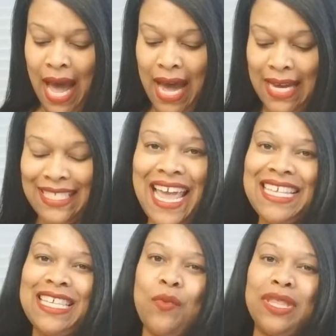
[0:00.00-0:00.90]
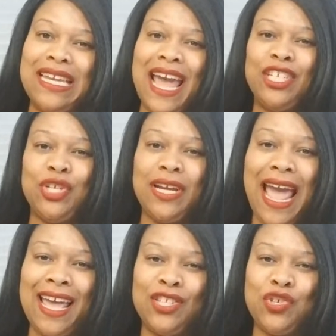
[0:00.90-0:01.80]
Uh, Dancing with Nature
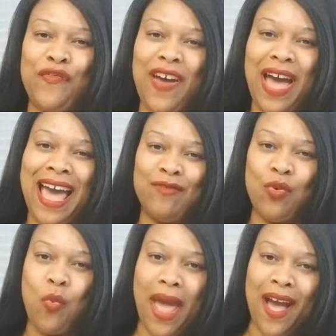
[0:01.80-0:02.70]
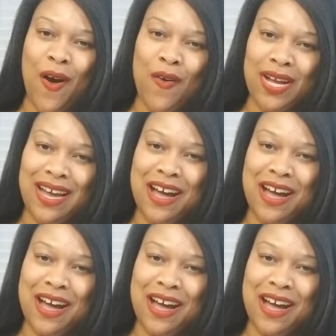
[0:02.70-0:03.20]
925, welcome.